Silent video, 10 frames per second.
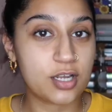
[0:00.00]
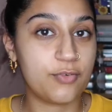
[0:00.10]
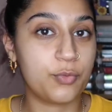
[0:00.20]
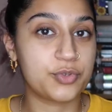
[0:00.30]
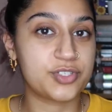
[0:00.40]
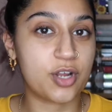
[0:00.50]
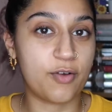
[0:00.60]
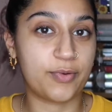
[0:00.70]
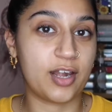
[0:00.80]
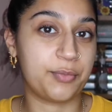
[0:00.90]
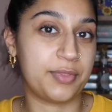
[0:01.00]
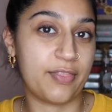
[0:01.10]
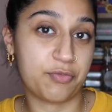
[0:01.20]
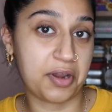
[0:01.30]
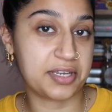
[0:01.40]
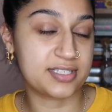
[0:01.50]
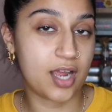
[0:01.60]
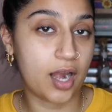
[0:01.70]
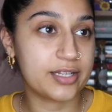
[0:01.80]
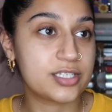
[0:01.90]
off, we'll start off kind of with like the writing
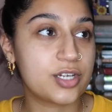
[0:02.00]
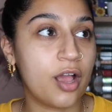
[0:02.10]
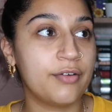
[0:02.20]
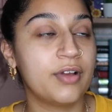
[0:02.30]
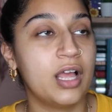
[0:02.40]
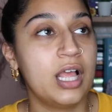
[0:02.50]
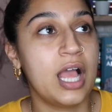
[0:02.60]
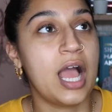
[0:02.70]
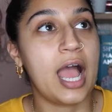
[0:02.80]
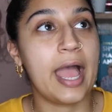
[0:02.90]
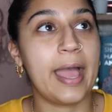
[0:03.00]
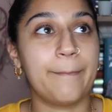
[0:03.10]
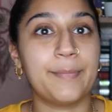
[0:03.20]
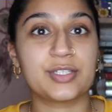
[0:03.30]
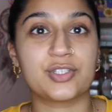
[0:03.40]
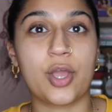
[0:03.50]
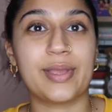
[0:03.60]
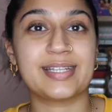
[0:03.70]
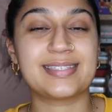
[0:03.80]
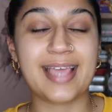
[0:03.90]
style and stuff. So
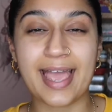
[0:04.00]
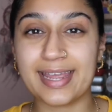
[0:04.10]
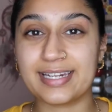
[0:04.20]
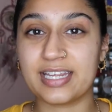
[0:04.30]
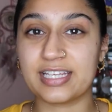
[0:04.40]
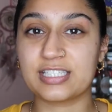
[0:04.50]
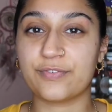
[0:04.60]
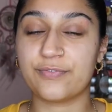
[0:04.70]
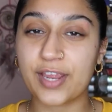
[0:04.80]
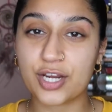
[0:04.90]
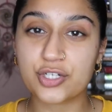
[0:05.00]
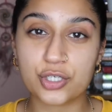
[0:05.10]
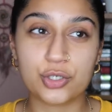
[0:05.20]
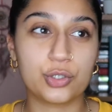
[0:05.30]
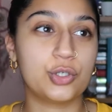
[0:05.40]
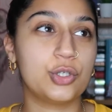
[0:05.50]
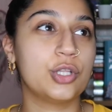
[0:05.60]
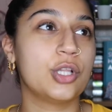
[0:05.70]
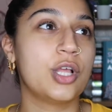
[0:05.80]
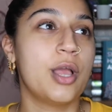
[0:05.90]
it's set in this
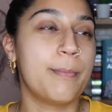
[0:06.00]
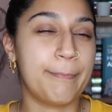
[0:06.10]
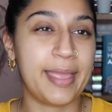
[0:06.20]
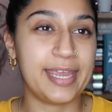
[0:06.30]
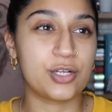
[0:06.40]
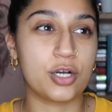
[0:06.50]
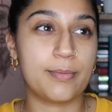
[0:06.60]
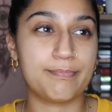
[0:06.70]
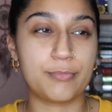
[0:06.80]
fictional, made up